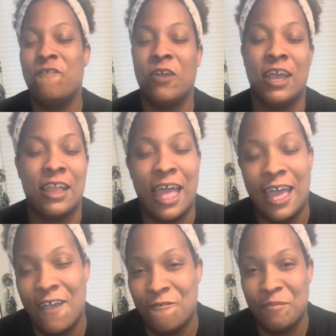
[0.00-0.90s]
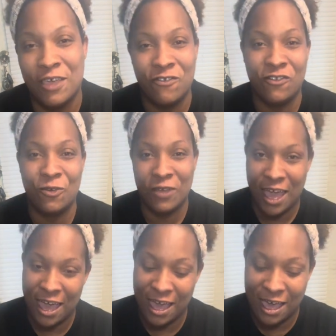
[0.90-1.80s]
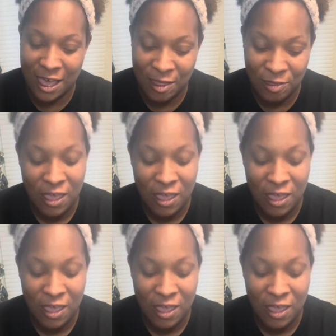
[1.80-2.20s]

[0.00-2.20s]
and I have missed you guys.